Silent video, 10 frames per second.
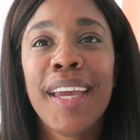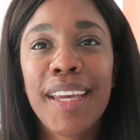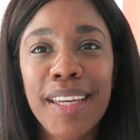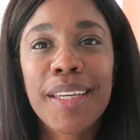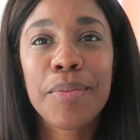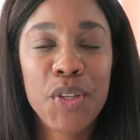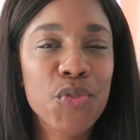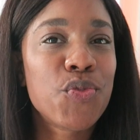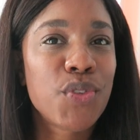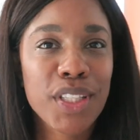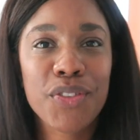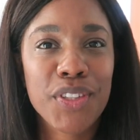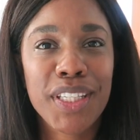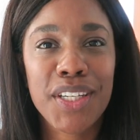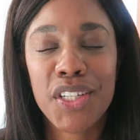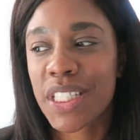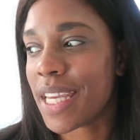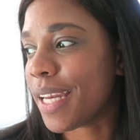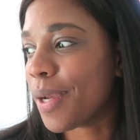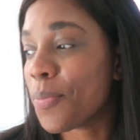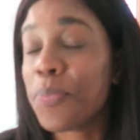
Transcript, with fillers: it can be really, really irritating.